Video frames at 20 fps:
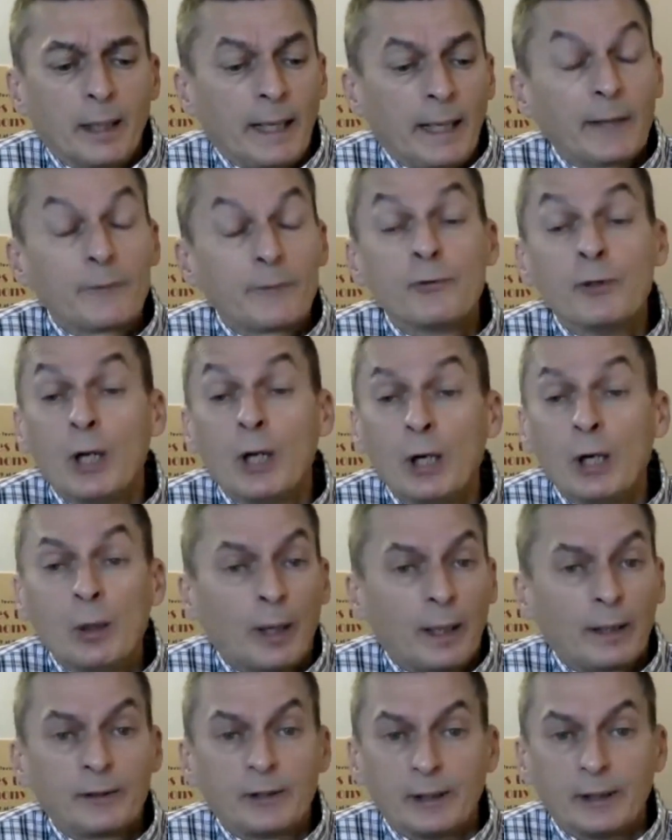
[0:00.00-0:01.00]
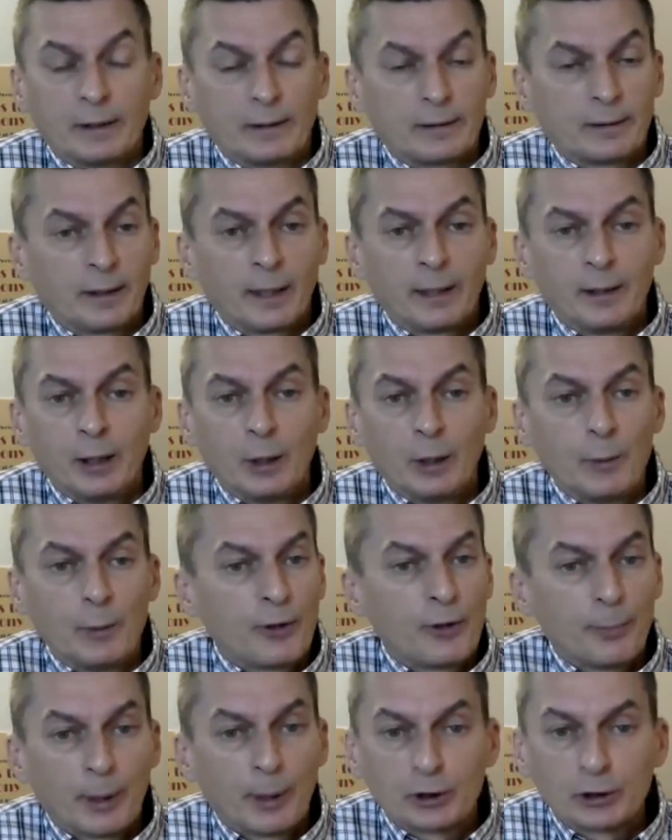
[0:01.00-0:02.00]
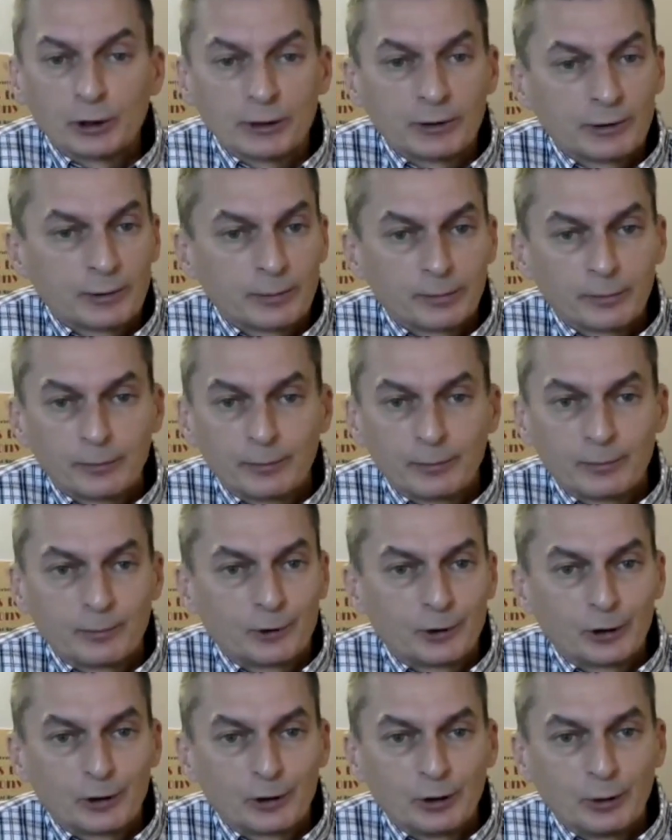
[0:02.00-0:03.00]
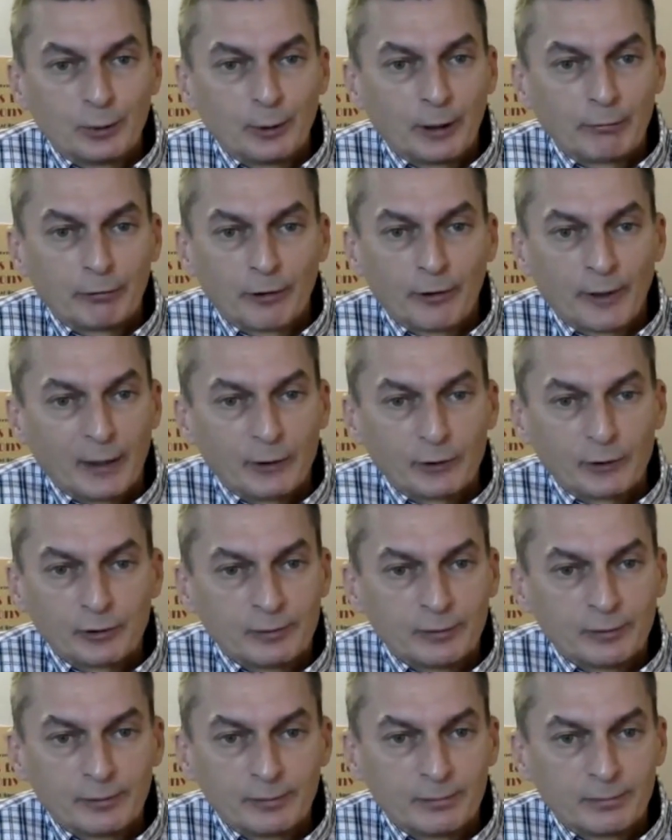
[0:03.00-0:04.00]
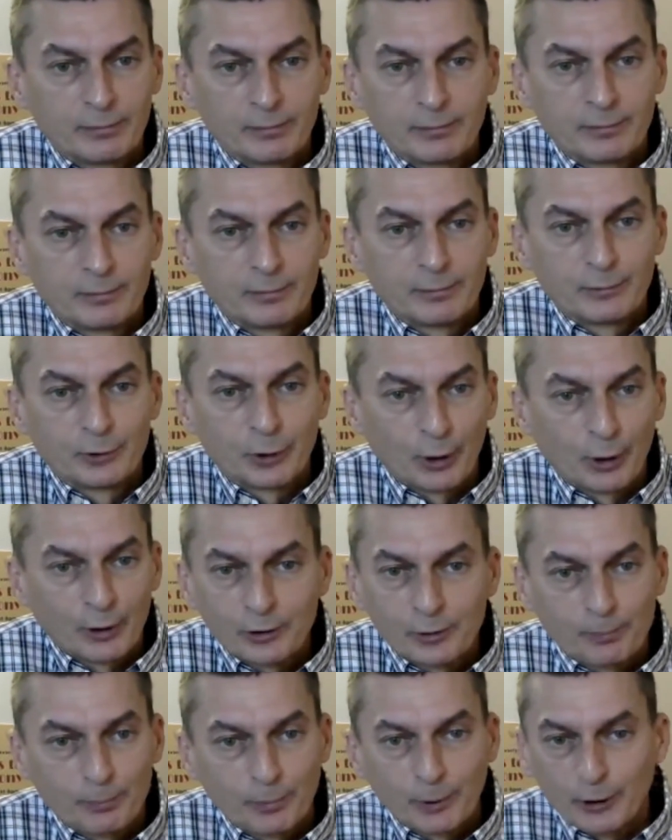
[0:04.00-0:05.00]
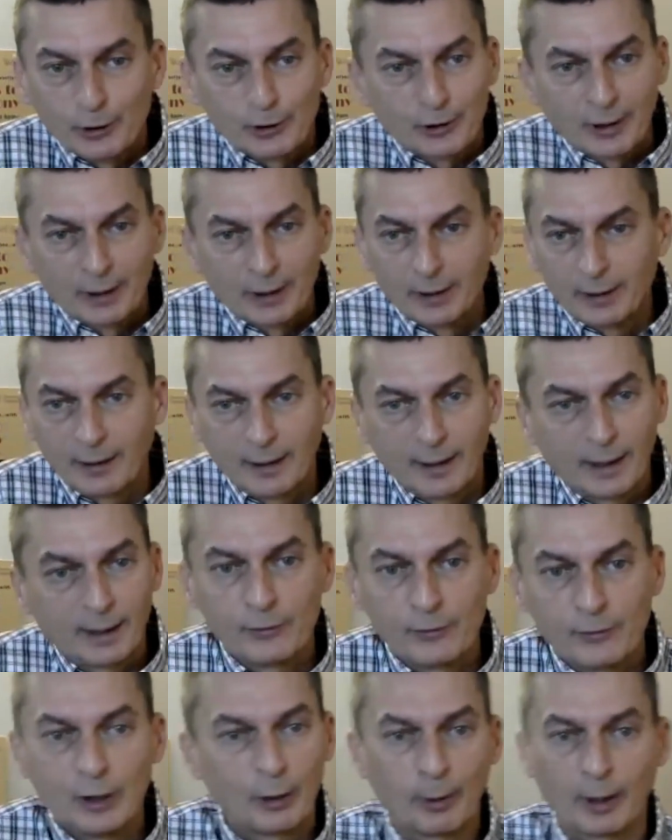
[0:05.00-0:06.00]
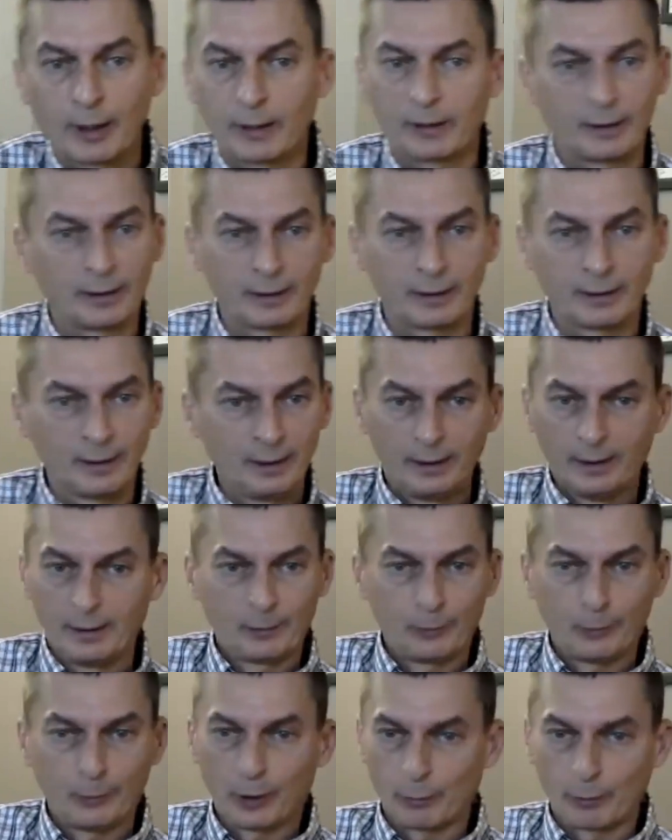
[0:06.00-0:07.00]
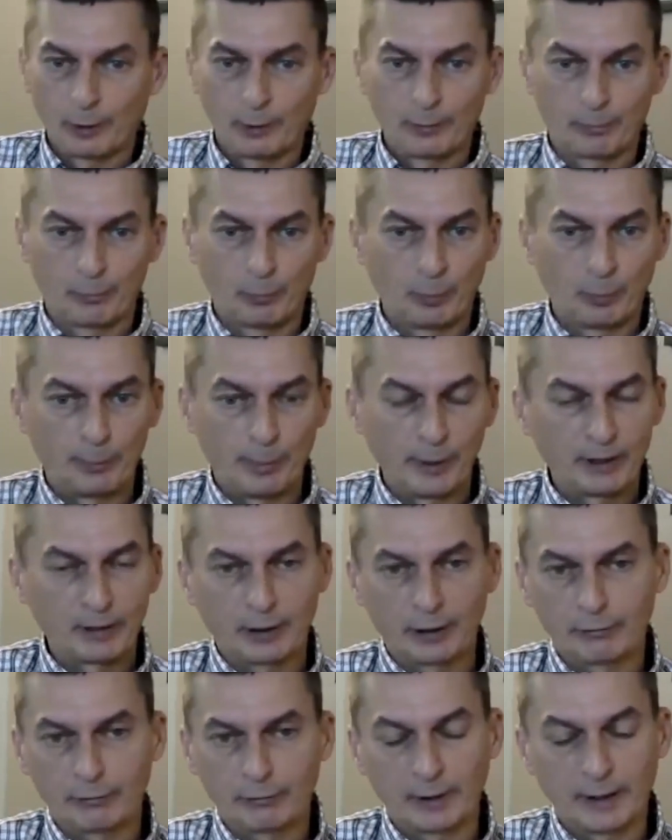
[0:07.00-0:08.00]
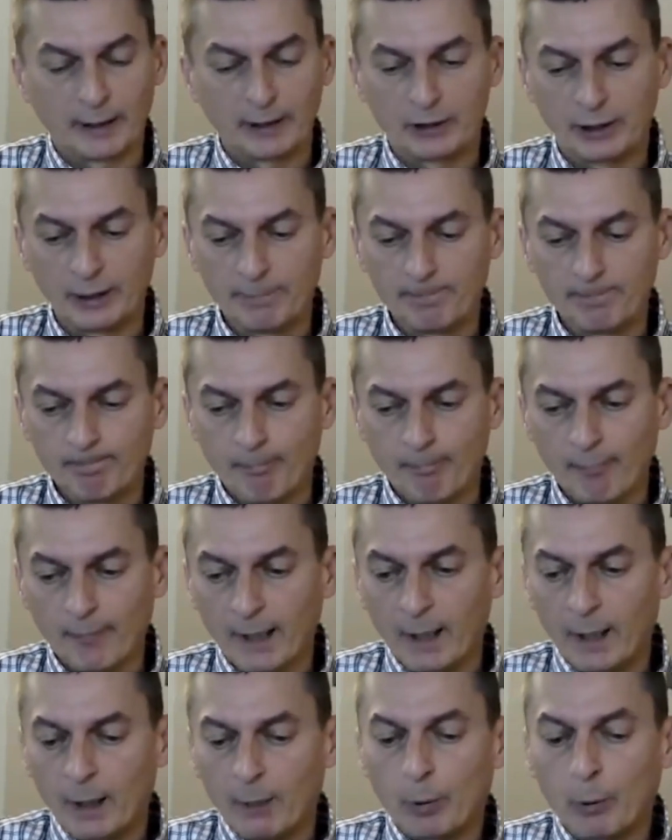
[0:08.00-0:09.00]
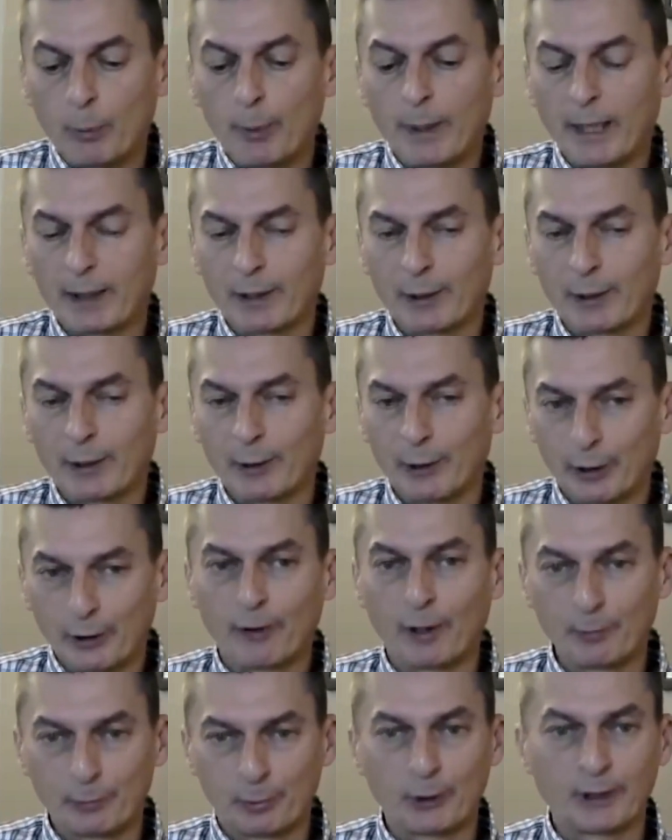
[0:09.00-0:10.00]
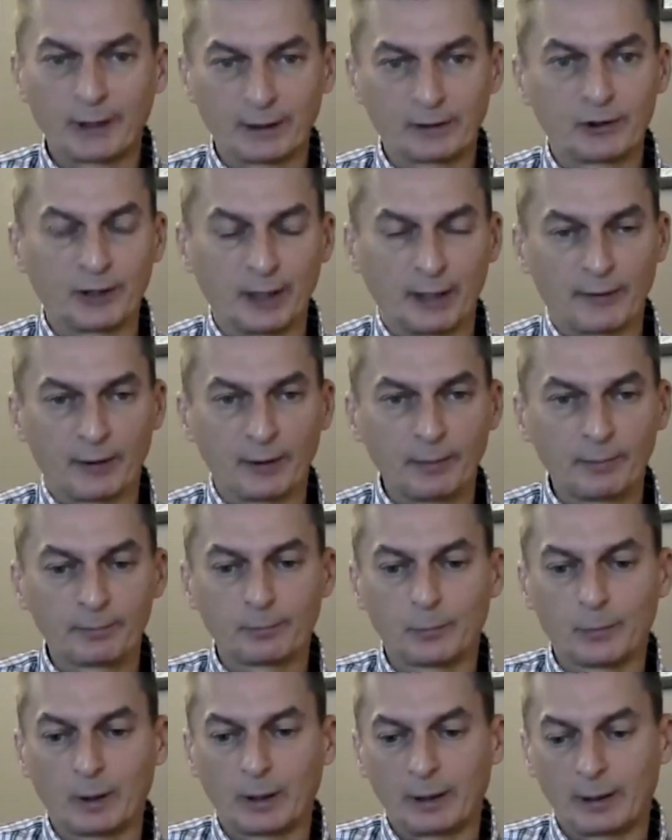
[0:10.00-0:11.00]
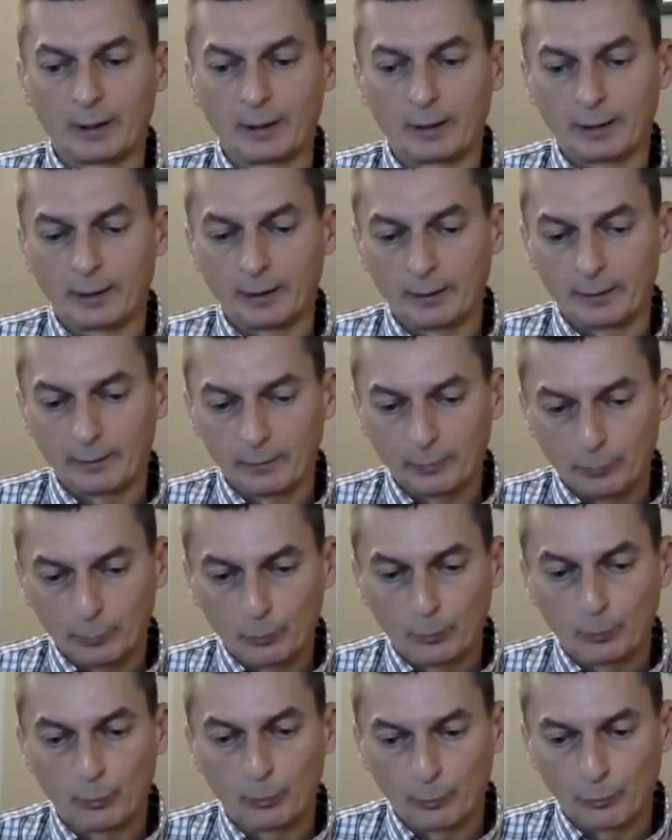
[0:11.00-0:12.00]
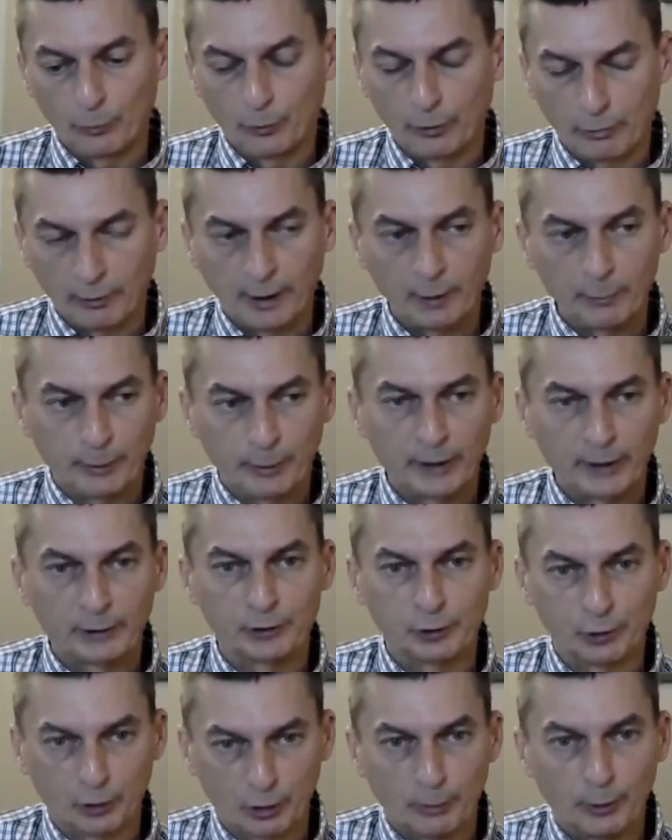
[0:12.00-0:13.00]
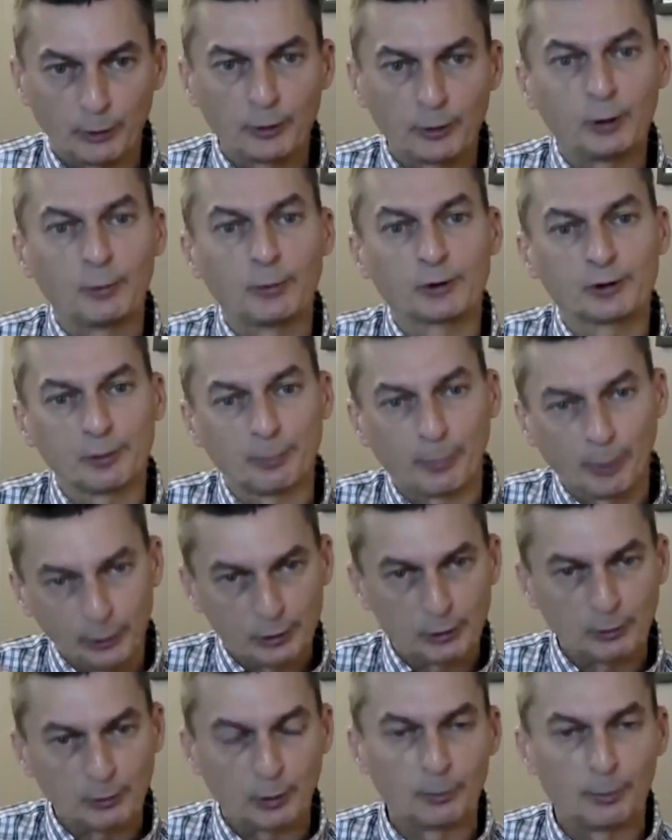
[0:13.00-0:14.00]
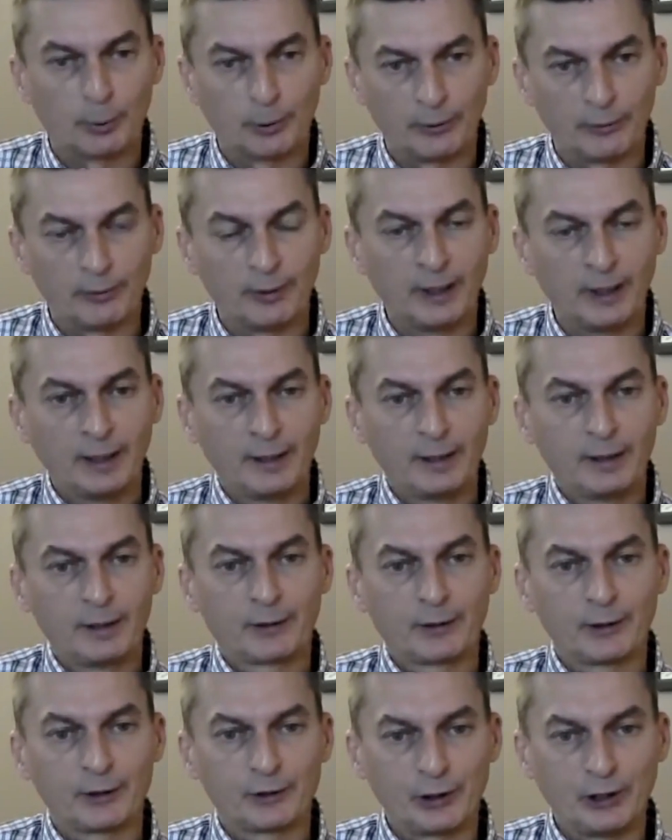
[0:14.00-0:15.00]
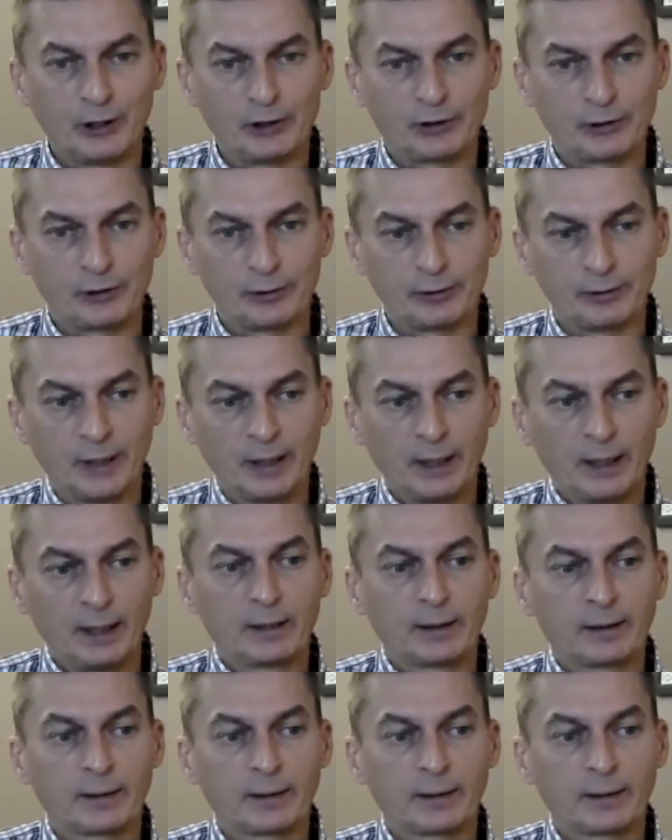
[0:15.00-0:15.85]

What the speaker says: had no idea. I lowered the budget to $100,000 because I had no idea whether we'd beat 180. But we had a lot of fun putting it together. The great Pinker Zuckerman, who was supposed to open the season,